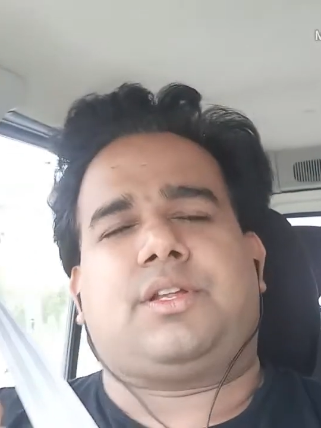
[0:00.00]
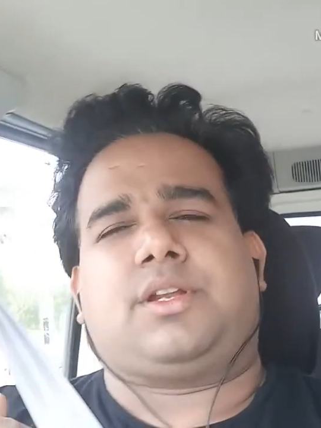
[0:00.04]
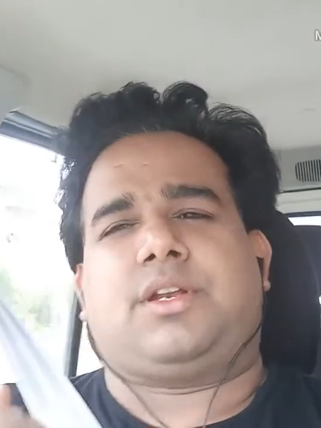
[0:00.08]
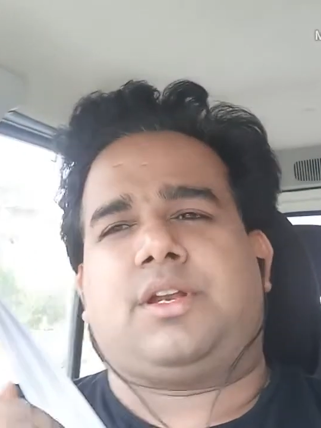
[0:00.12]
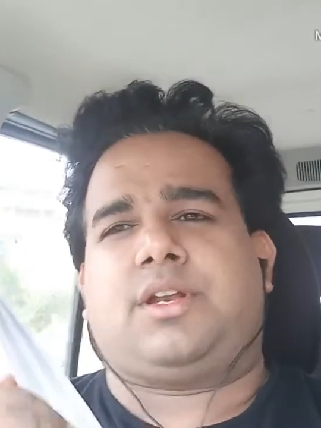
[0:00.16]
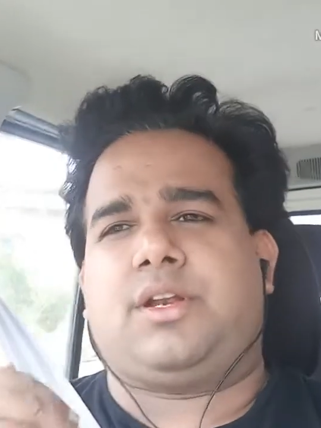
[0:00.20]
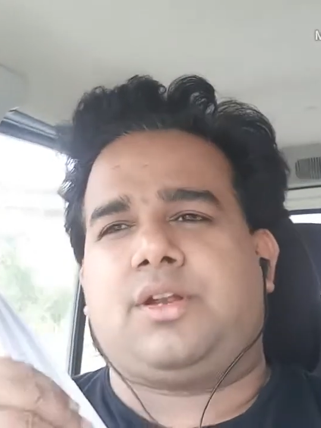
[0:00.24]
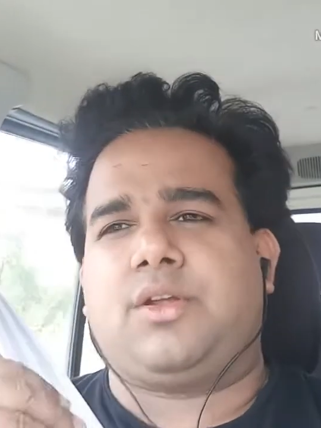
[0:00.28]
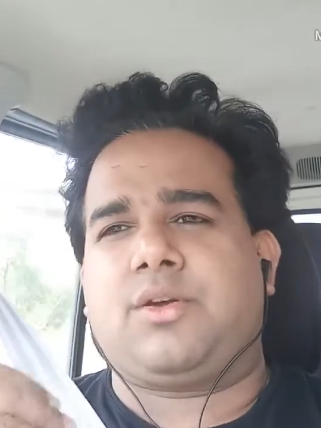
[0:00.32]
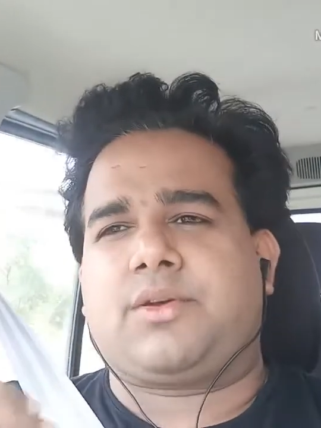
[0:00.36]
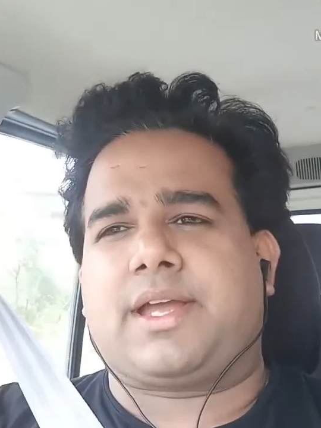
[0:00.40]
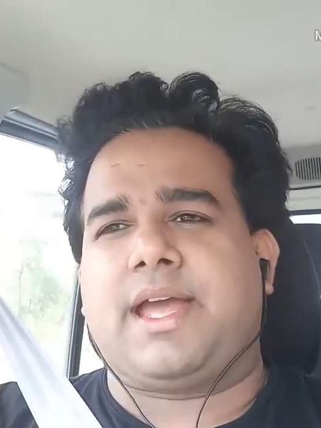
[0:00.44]

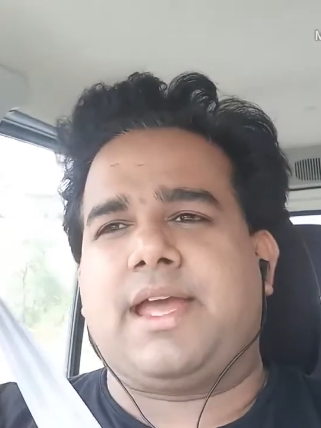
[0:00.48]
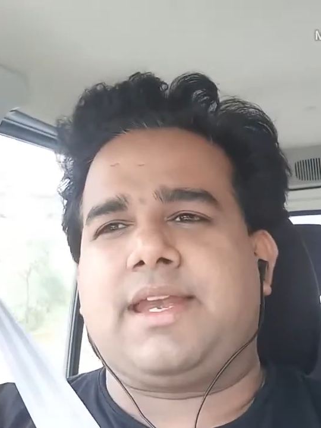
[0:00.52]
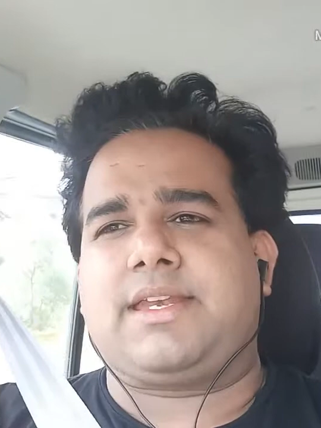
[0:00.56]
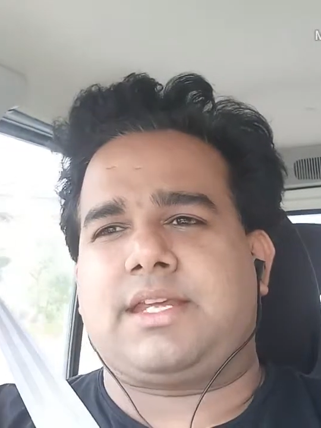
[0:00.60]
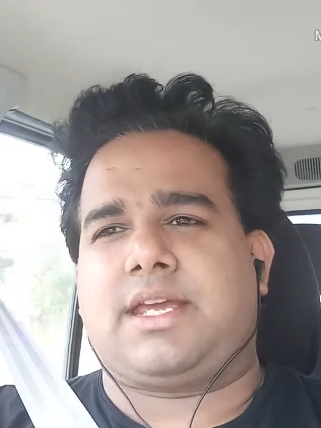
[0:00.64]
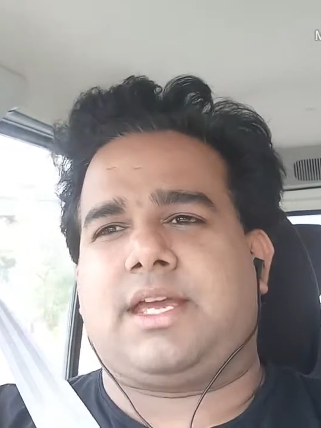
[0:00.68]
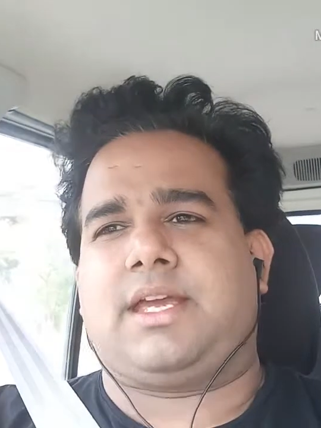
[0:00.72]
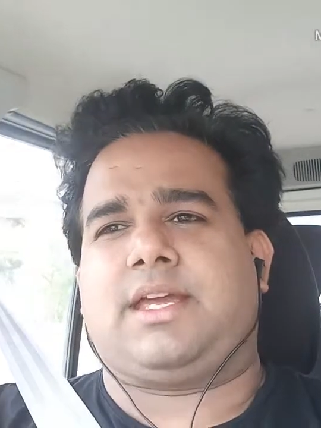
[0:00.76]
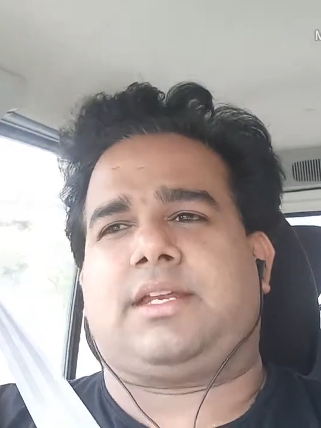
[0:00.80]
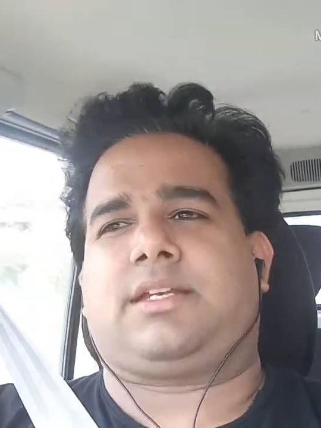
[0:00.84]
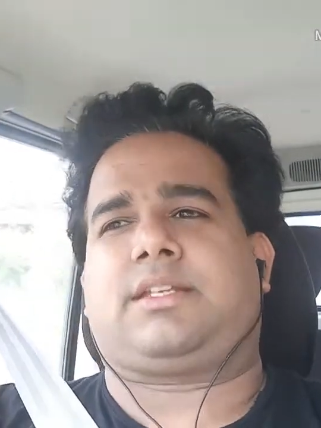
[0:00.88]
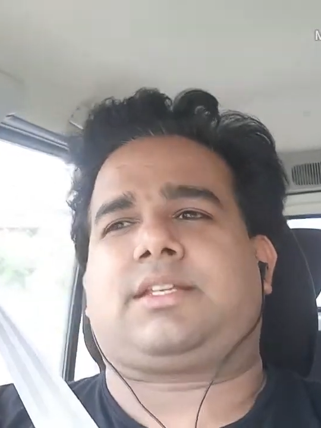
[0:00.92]
look
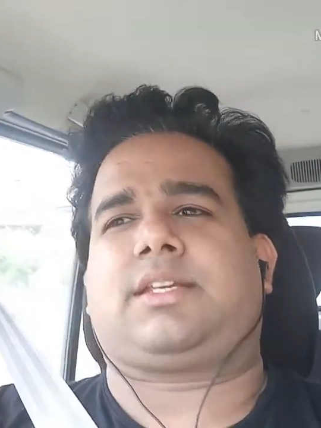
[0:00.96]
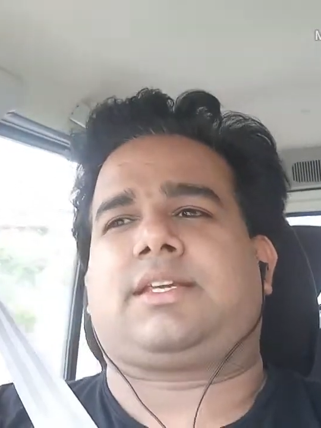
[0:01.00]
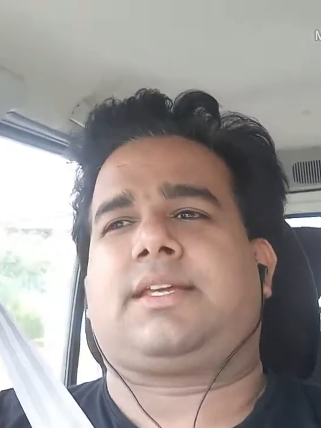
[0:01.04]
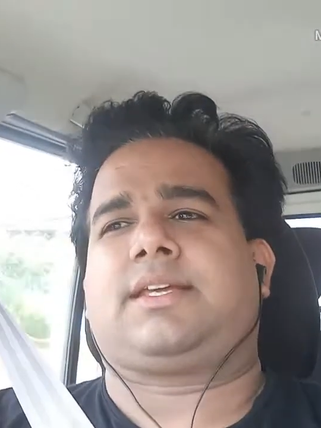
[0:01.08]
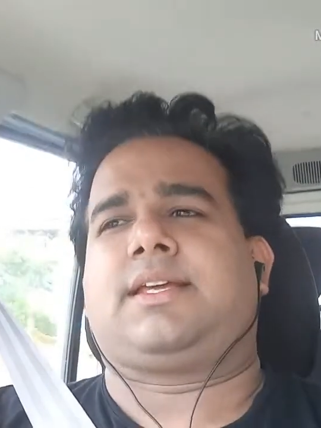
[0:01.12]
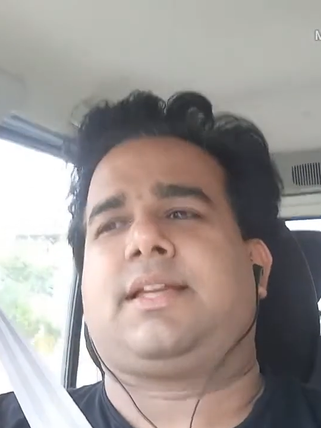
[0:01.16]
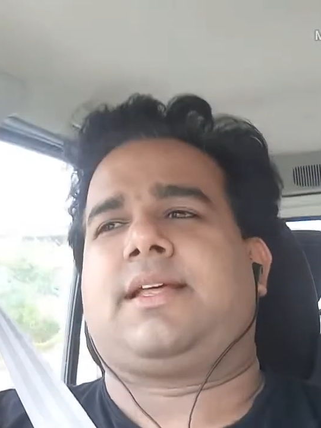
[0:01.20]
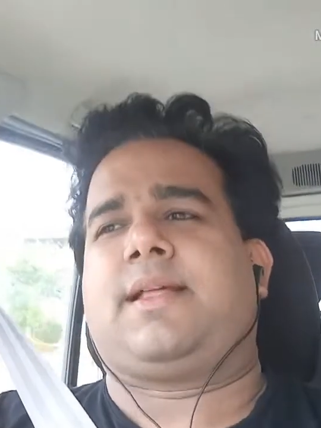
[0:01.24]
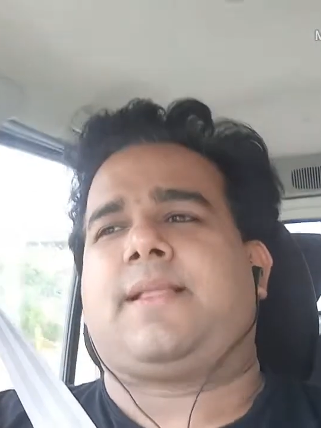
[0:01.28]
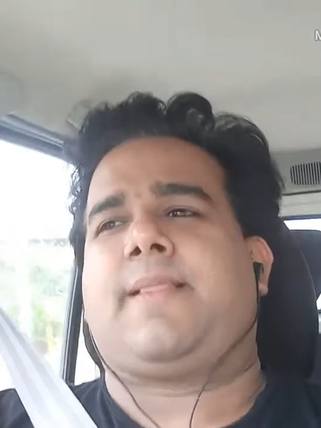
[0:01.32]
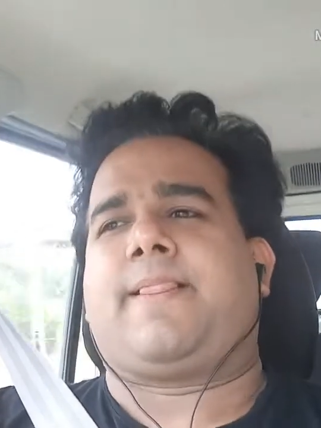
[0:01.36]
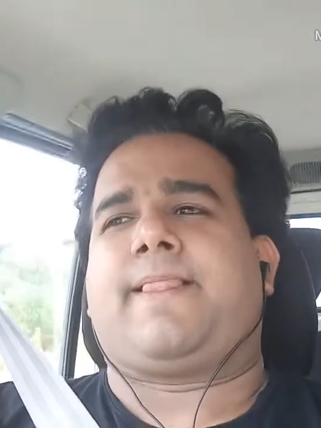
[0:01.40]
at it,
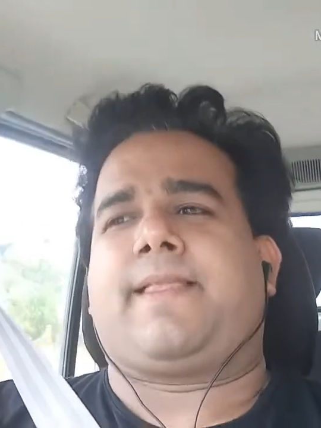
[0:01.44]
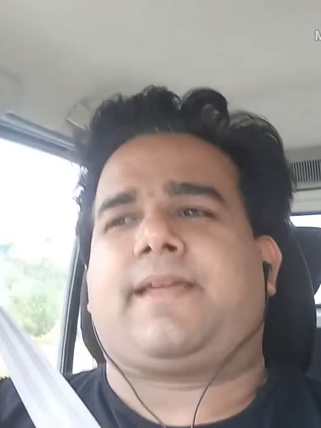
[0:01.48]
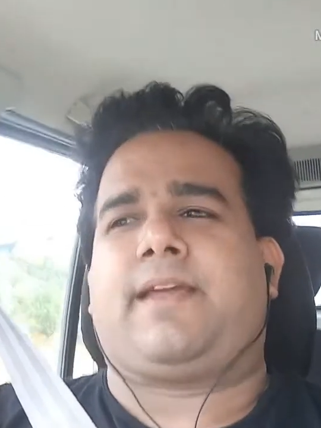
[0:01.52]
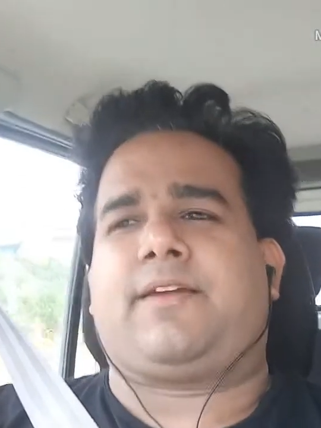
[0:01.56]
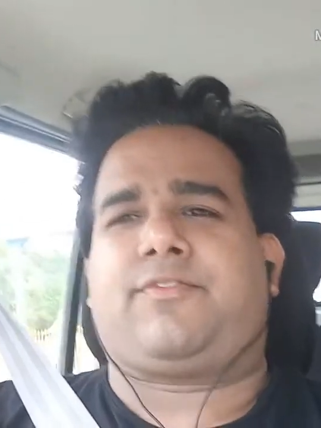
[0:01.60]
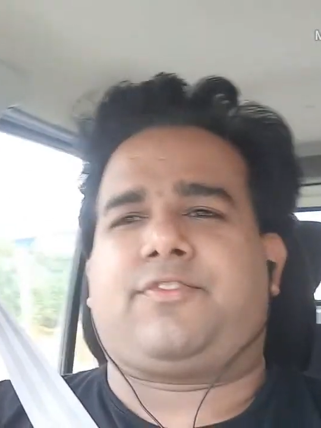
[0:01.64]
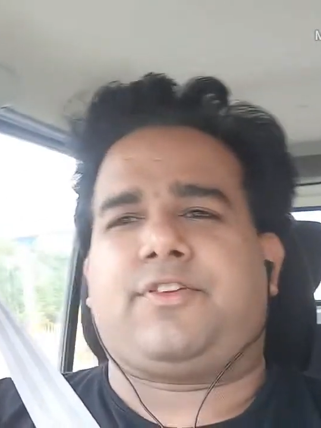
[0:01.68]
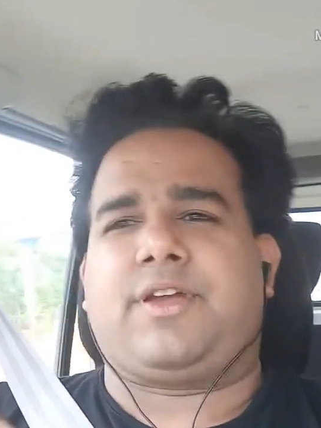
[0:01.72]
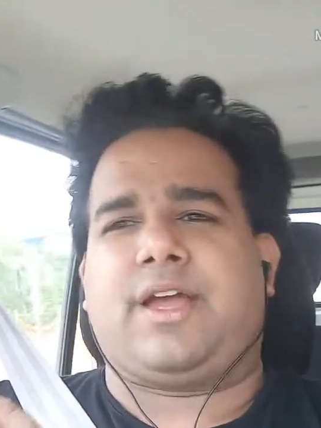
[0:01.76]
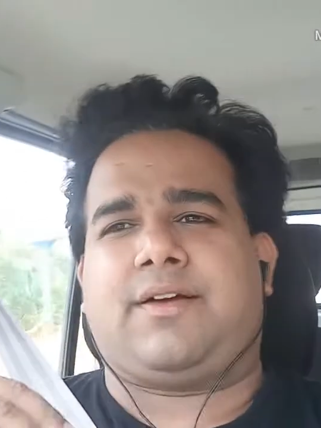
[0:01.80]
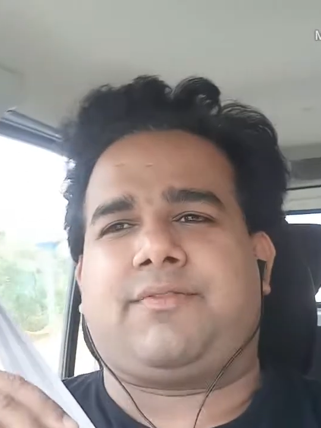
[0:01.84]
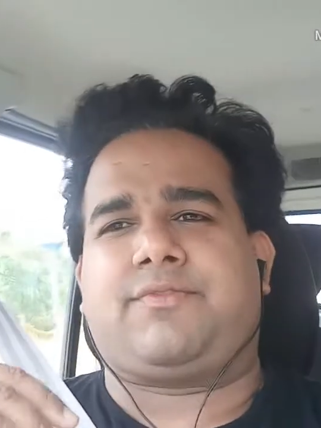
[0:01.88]
if you